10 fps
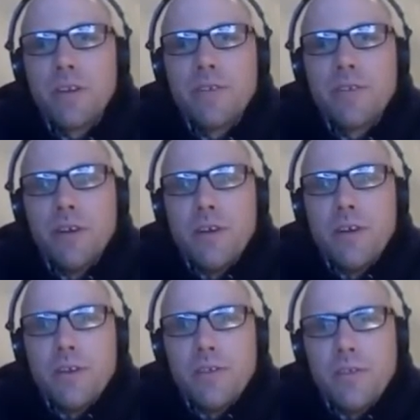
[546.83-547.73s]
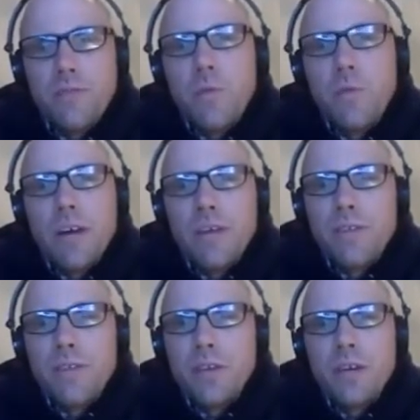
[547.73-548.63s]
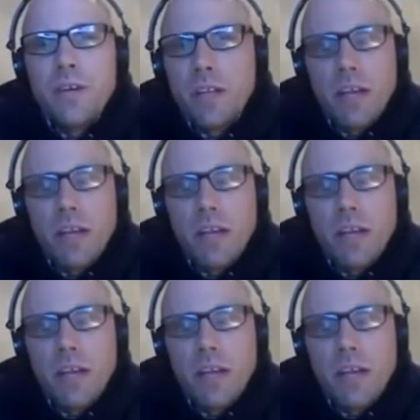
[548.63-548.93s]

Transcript: as different ways to do it,